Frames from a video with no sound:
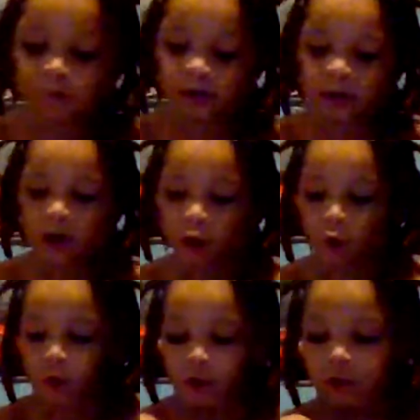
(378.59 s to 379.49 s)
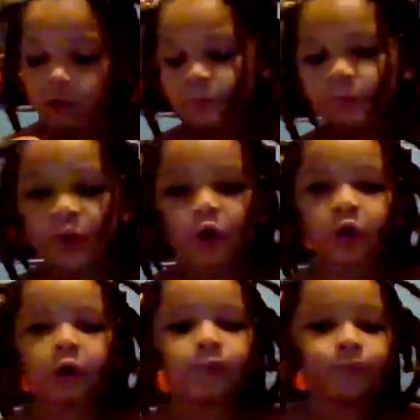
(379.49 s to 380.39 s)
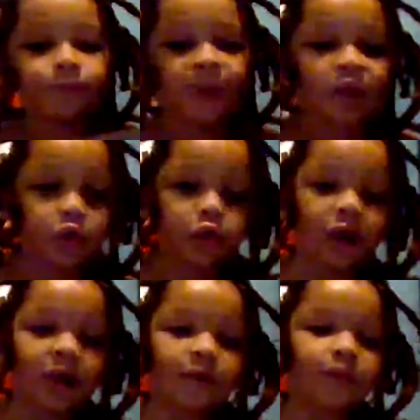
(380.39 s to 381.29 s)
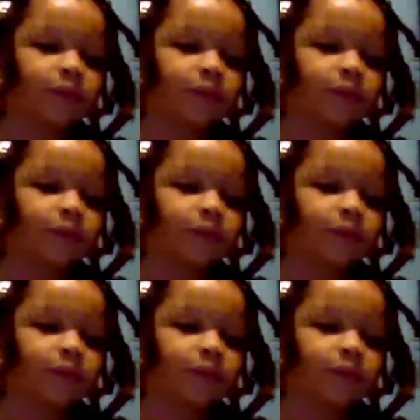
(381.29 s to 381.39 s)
video. That's great.